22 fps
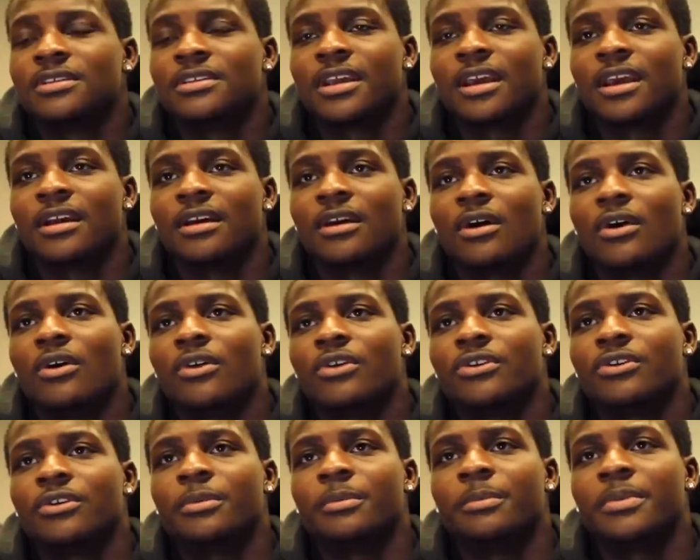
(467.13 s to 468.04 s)
say, oh,
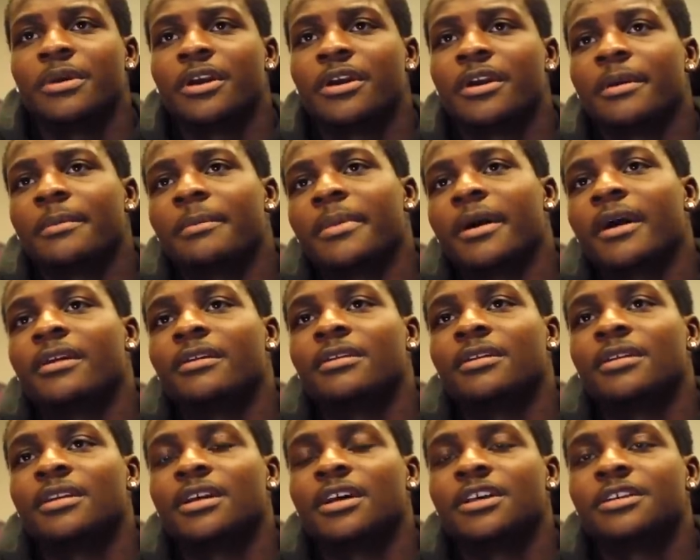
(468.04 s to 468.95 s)
you're bigger and better
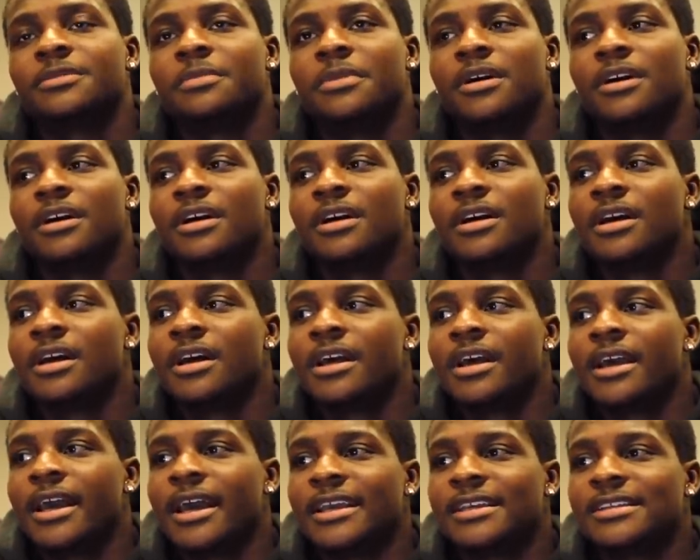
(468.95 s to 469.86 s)
than us, but
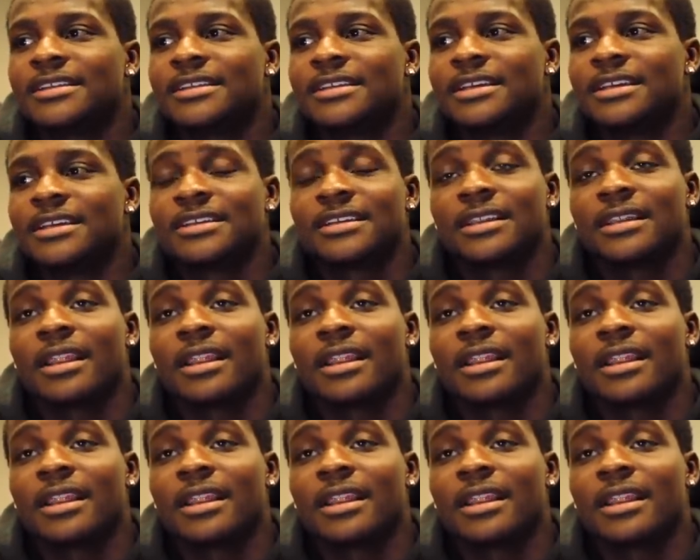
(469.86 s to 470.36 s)
it's a